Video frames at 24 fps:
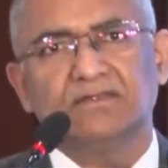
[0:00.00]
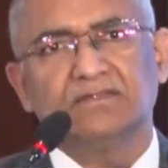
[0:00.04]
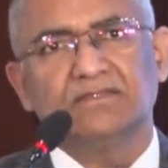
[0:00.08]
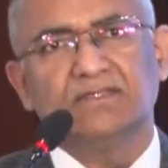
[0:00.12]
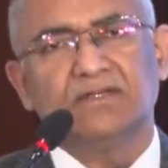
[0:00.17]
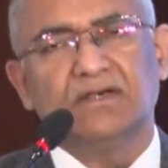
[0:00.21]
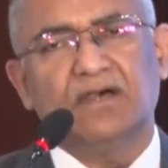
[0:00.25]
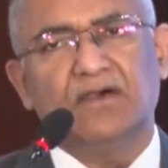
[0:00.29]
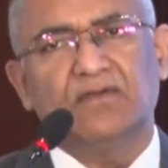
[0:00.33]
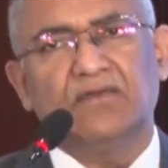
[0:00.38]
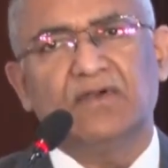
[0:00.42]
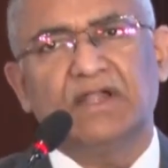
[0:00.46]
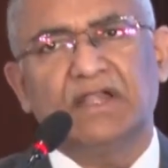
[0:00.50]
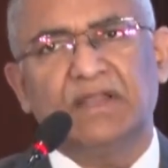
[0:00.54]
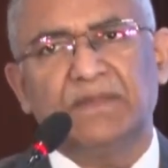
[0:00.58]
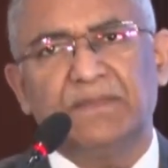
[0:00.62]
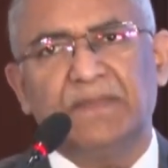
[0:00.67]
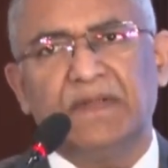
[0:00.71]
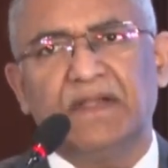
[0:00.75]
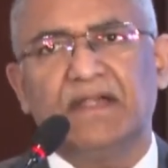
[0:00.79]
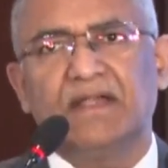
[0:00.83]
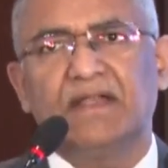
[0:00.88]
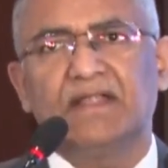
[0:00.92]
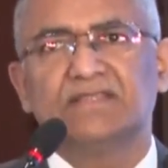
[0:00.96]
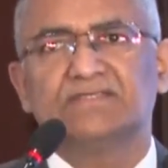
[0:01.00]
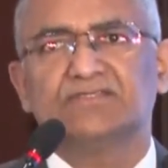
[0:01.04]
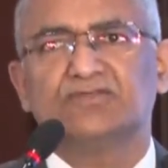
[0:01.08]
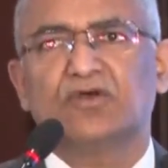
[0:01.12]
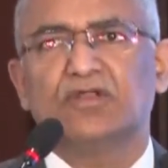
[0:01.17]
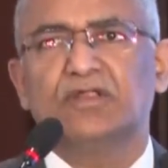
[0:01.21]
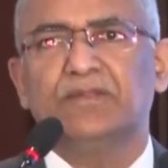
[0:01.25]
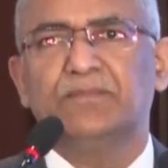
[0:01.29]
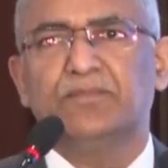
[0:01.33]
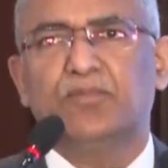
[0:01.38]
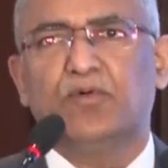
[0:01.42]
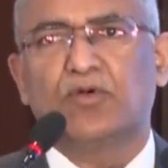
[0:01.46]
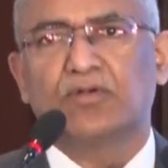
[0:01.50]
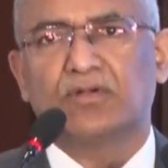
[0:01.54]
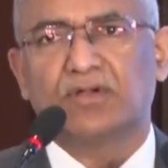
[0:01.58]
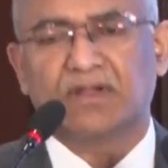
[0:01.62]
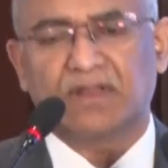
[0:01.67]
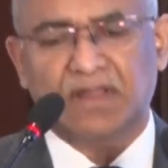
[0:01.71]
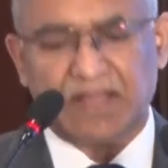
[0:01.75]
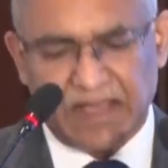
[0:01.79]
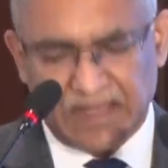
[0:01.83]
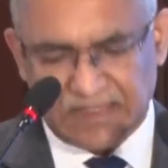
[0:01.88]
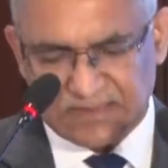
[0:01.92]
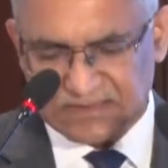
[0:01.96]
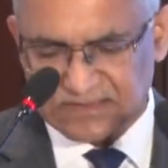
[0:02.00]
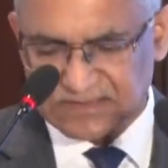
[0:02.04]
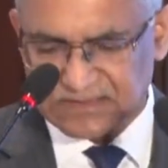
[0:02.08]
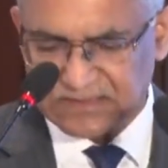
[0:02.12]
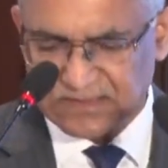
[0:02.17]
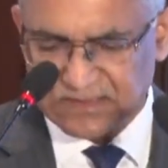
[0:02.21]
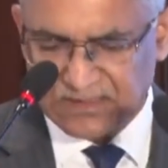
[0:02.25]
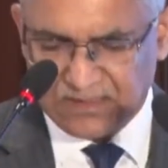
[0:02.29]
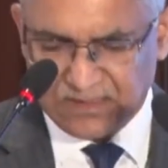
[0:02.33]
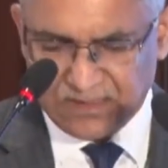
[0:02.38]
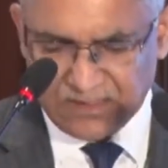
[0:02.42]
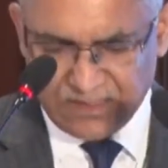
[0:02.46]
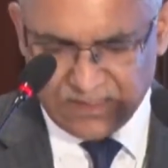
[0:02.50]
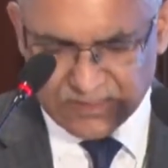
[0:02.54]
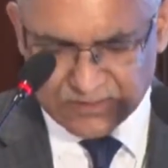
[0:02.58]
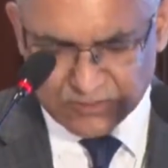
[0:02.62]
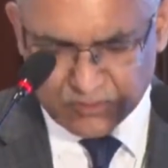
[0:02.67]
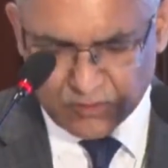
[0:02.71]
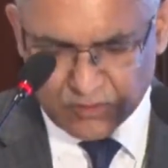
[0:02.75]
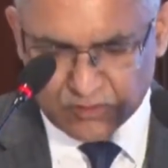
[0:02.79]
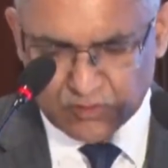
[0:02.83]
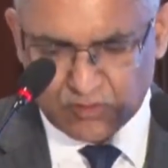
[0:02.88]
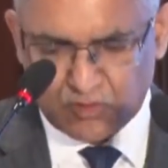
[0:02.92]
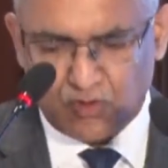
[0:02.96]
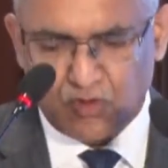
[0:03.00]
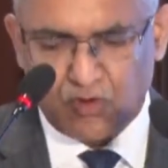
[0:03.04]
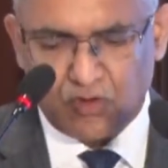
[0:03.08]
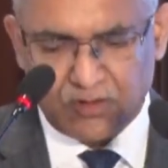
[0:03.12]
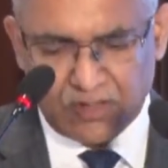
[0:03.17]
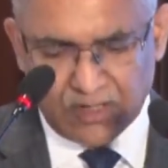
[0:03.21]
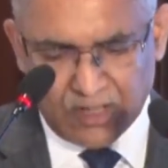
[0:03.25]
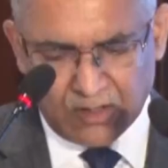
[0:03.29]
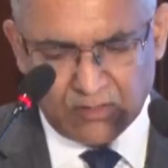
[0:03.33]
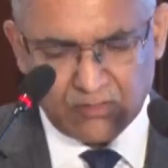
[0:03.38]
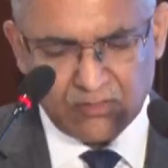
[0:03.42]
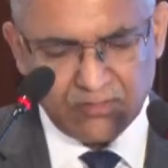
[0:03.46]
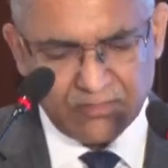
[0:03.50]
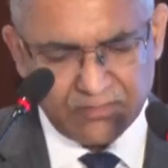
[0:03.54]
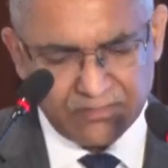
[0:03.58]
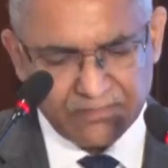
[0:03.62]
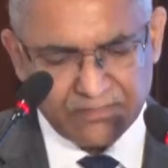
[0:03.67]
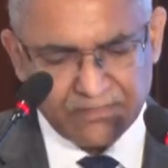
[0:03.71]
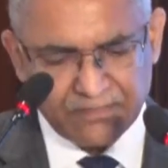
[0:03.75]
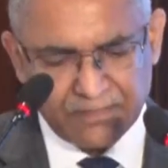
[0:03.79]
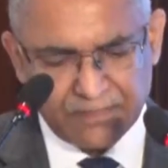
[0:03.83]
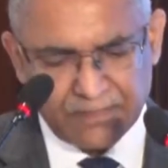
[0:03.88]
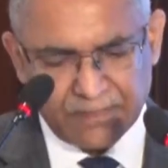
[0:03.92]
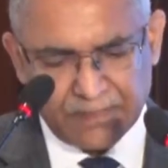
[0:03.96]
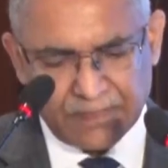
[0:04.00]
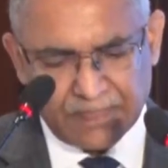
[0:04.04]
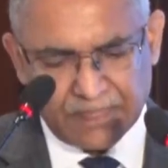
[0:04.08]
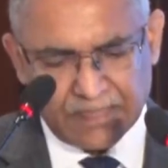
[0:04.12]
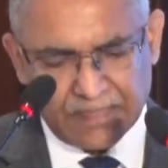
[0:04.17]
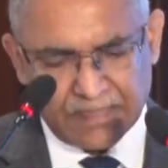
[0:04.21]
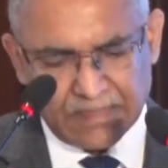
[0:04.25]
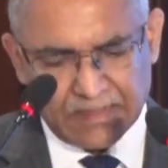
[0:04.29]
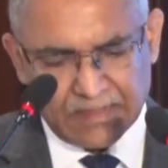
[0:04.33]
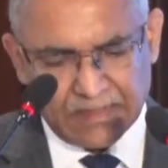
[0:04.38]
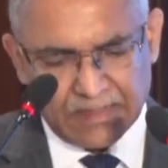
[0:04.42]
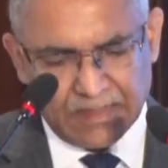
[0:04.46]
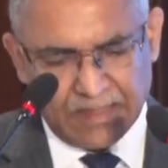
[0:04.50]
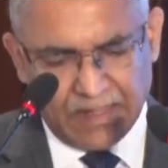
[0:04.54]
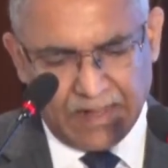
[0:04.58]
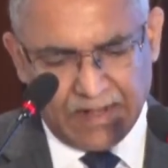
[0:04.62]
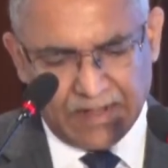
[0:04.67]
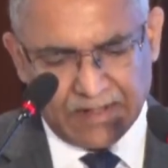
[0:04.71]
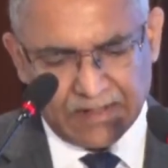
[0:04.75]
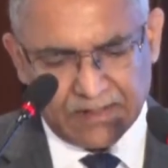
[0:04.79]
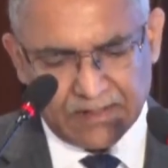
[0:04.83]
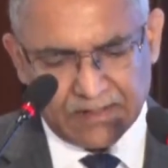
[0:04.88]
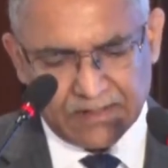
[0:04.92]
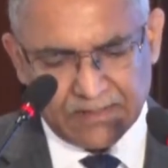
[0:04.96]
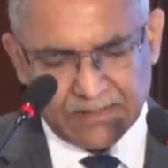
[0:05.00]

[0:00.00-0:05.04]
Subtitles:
Our dependence on imported gas is going to go down. And